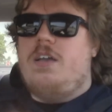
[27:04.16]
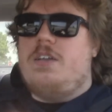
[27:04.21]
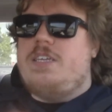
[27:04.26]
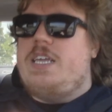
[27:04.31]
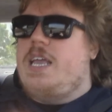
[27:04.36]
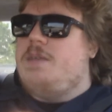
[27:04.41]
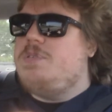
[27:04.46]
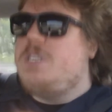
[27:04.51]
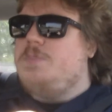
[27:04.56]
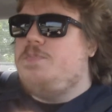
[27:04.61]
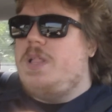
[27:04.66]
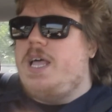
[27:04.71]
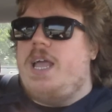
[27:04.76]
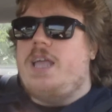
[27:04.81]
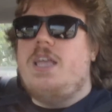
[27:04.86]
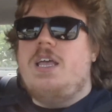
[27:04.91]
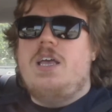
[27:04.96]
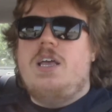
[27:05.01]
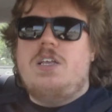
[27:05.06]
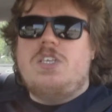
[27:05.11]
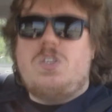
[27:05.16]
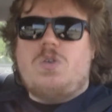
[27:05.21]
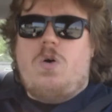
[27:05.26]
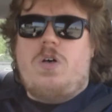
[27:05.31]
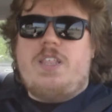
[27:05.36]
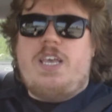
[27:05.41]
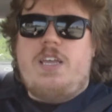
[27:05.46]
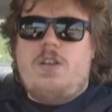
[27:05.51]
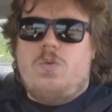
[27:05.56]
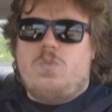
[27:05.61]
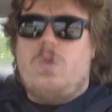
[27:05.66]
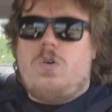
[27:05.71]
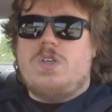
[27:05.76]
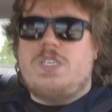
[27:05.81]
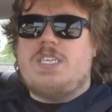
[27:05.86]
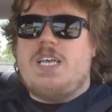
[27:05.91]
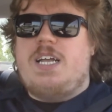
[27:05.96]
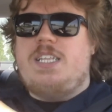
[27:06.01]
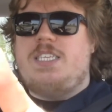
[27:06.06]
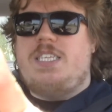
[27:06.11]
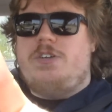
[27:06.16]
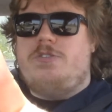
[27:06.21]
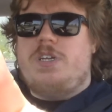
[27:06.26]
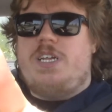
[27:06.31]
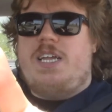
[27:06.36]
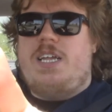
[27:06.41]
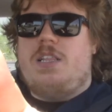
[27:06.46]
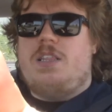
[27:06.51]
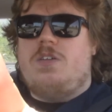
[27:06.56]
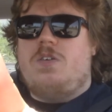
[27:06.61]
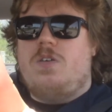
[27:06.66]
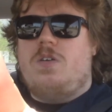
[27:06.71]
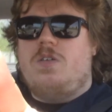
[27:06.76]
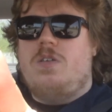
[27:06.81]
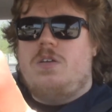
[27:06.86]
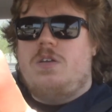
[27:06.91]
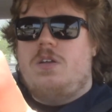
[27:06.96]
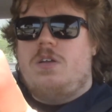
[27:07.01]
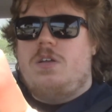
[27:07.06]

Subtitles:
games to play. So on the hidden role side, Secret Hitler,